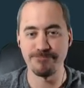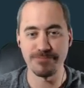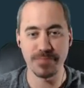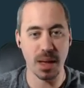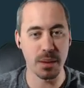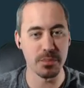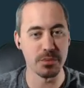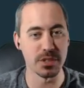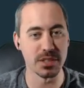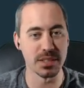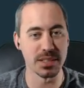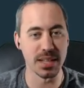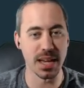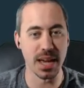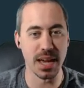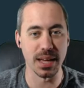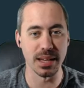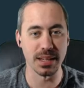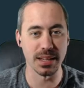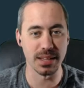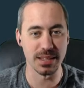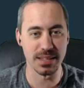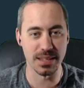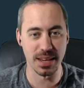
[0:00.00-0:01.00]
I'm just saying,
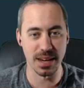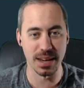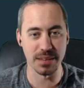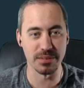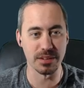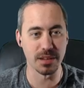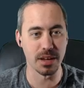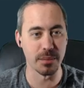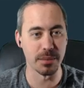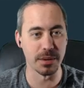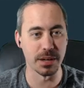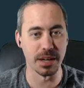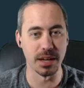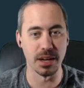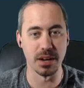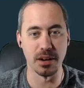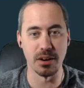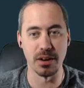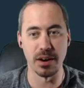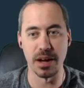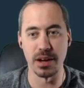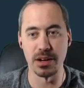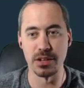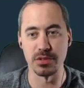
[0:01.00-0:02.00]
because then I have to come in
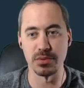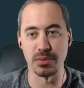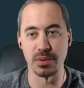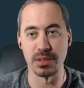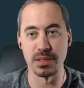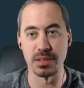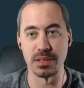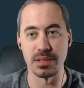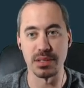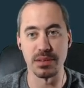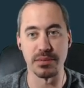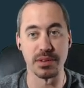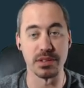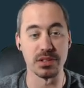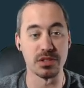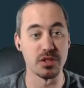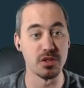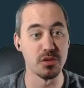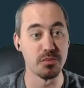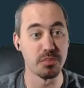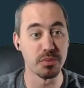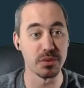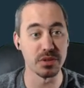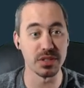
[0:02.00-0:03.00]
here. Headers one seventy
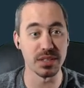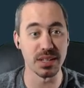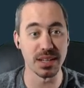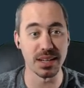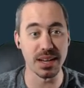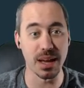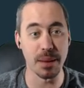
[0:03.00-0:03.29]
two percent.